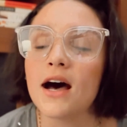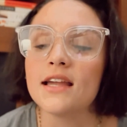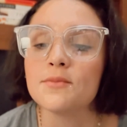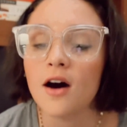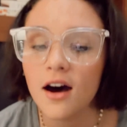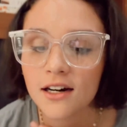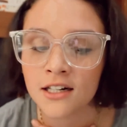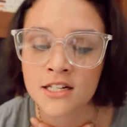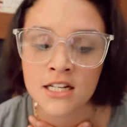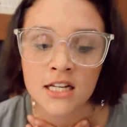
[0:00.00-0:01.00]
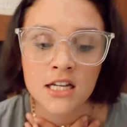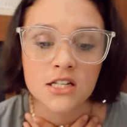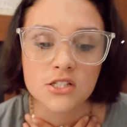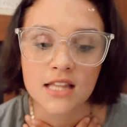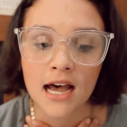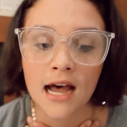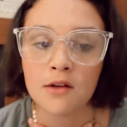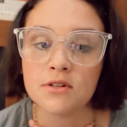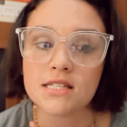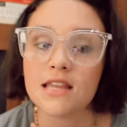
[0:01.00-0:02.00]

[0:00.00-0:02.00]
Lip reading: I am honored that I was